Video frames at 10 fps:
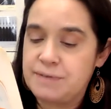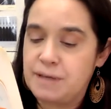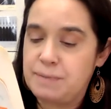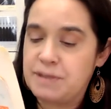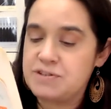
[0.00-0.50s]

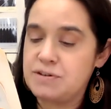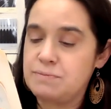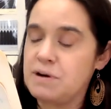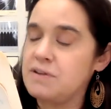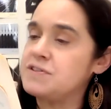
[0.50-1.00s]
He pictured
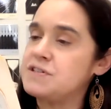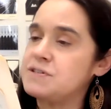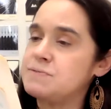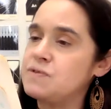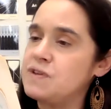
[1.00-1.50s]
Martha's
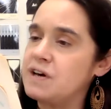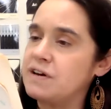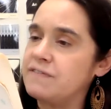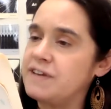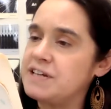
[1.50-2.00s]
smooth
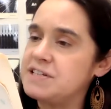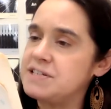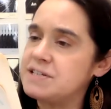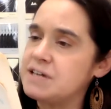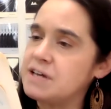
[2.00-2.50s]
young face,